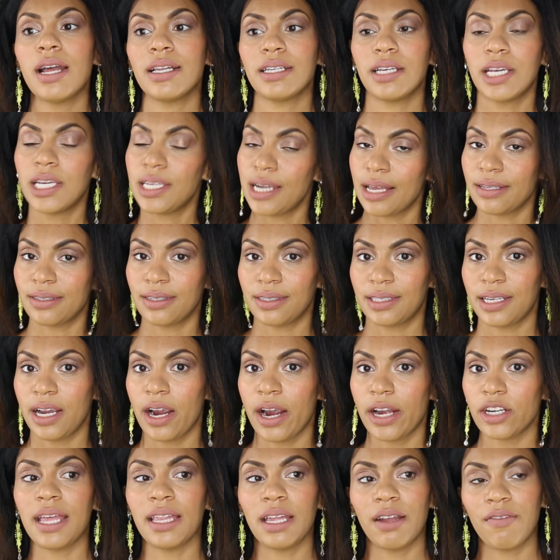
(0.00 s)

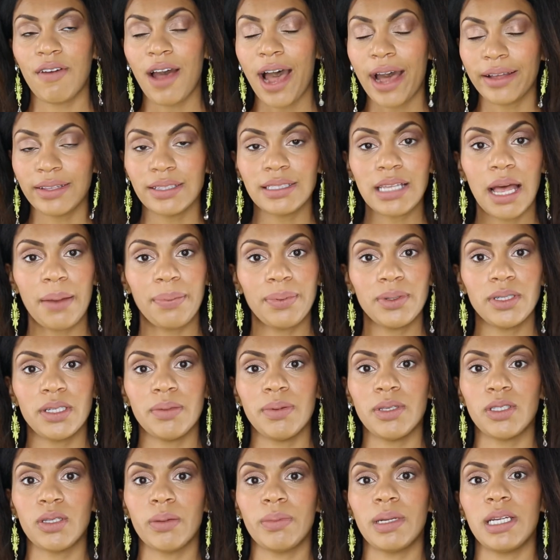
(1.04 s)
necessary. And I've had this happen to
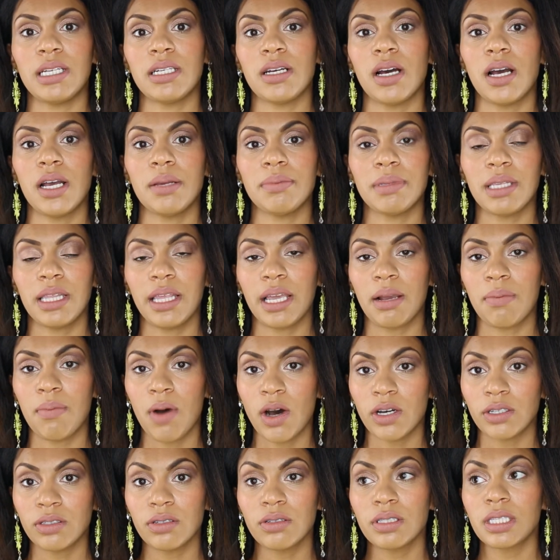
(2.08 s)
me so many times that
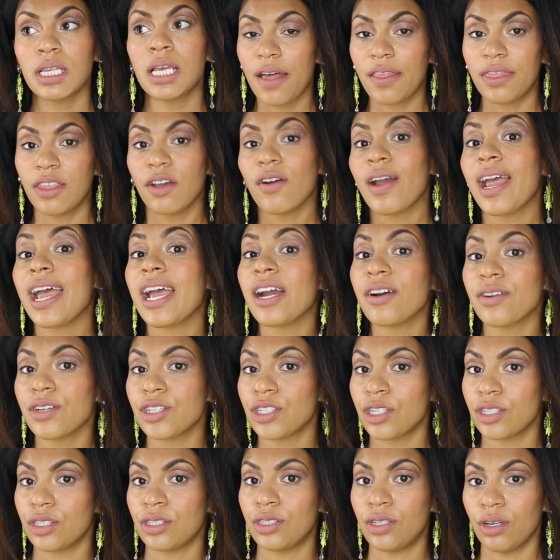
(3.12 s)
models, their hair is
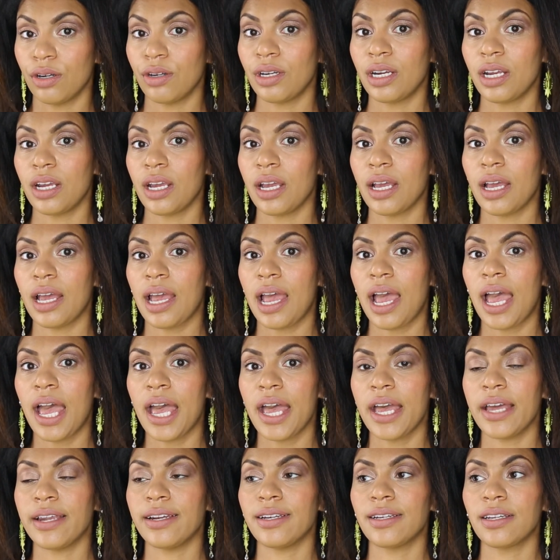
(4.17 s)
just dirty
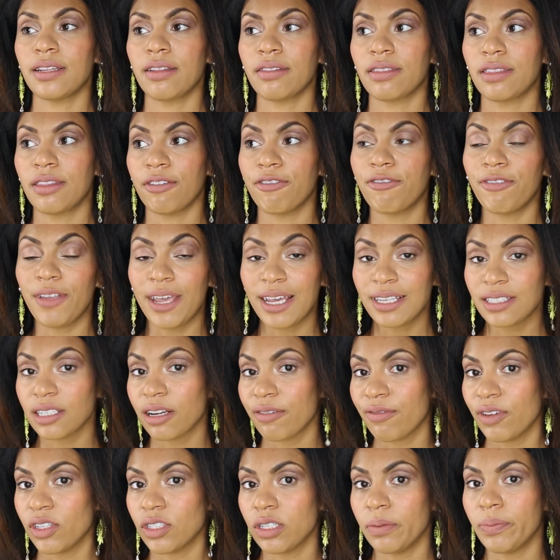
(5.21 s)
and the flakes are
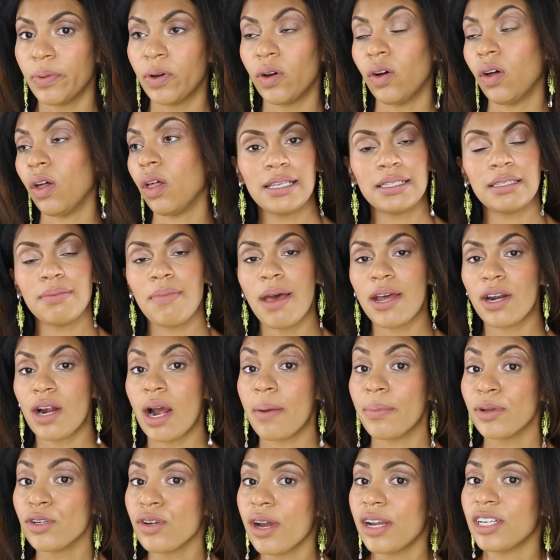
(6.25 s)
visible. Doesn't matter
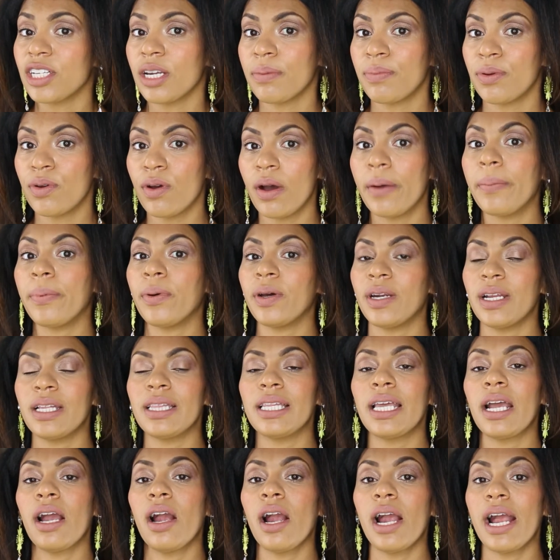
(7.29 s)
how much dry shampoo I put in
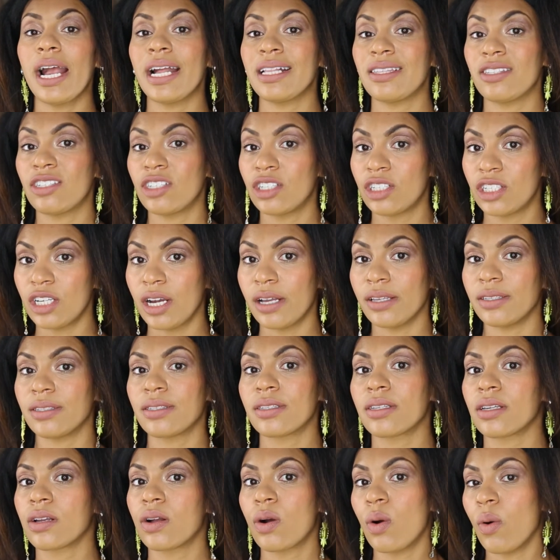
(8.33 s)
there, it's
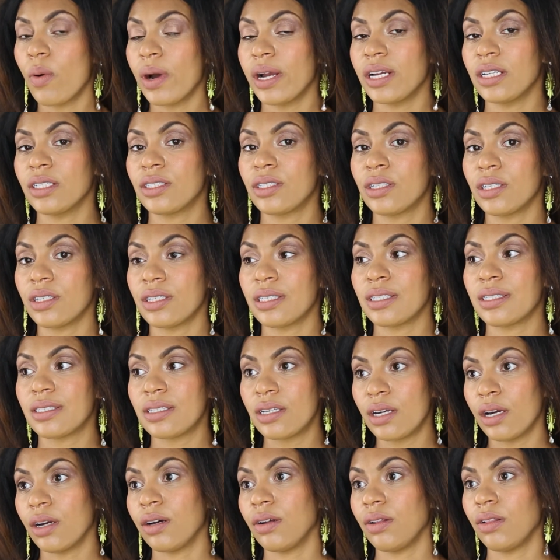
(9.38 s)
just going to
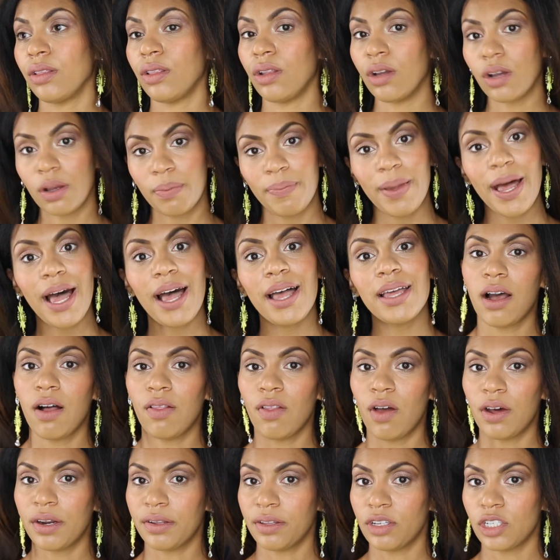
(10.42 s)
still look bad. A
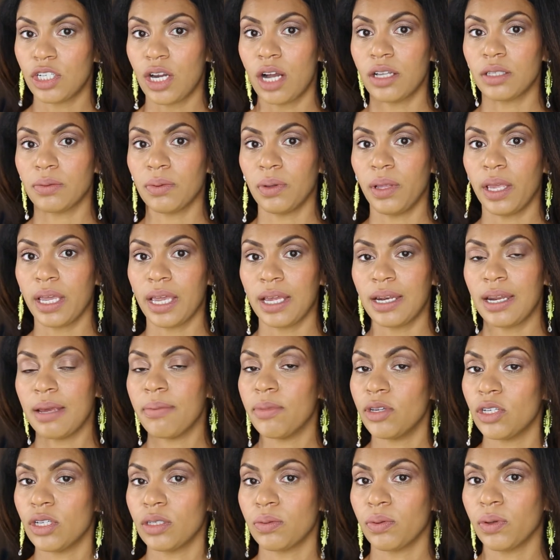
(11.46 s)
lot of the shots were in
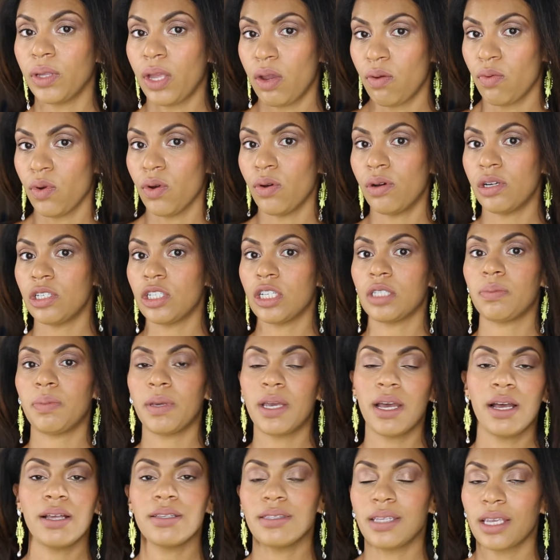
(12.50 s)
images were ruined just
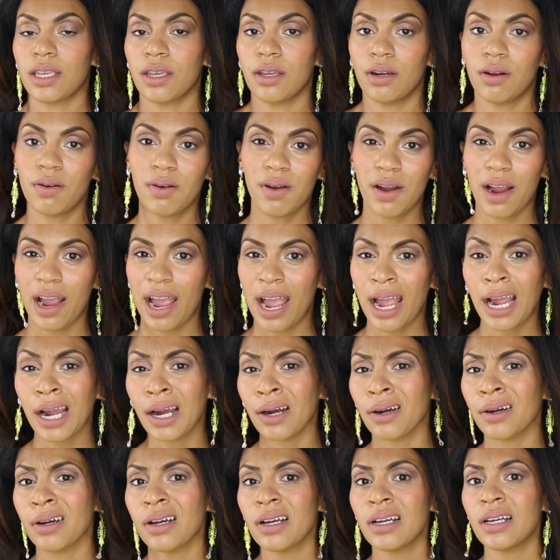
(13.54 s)
because her
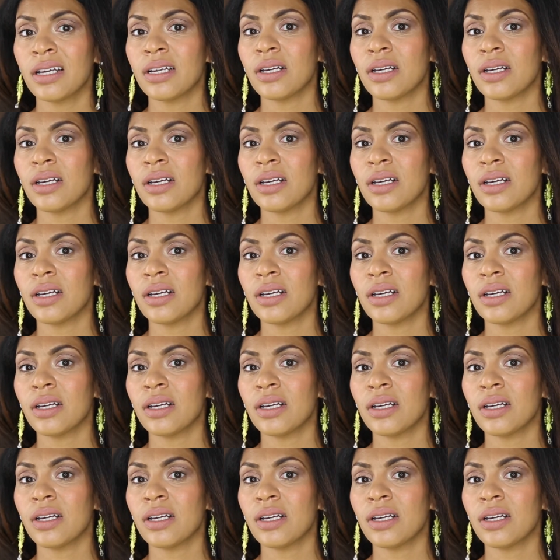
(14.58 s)
hair